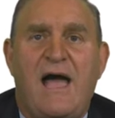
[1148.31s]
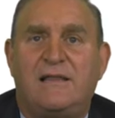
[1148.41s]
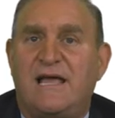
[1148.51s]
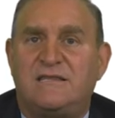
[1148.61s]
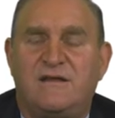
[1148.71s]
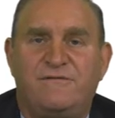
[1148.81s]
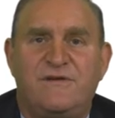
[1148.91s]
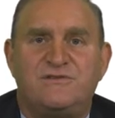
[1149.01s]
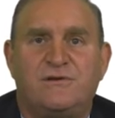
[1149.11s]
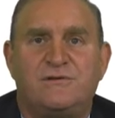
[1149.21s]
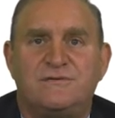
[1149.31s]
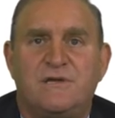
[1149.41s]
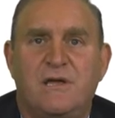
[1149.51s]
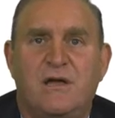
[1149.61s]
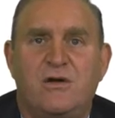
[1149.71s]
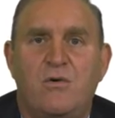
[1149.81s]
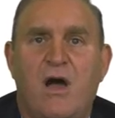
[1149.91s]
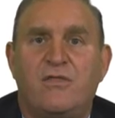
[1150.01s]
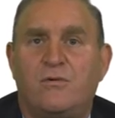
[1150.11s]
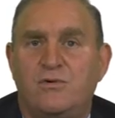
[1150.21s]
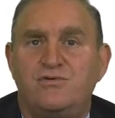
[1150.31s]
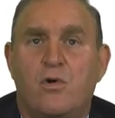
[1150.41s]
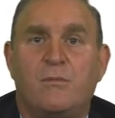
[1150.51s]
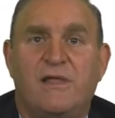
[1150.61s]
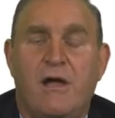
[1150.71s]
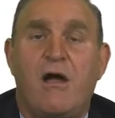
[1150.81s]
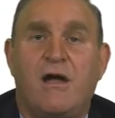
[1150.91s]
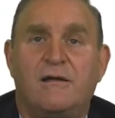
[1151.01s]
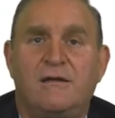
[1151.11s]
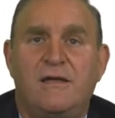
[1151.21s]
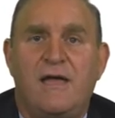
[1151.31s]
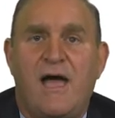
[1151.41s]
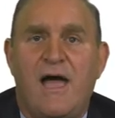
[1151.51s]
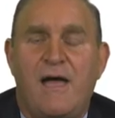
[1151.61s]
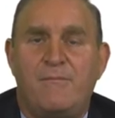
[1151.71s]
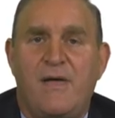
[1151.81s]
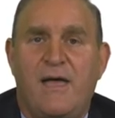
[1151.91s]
elected officials who other who normally are um,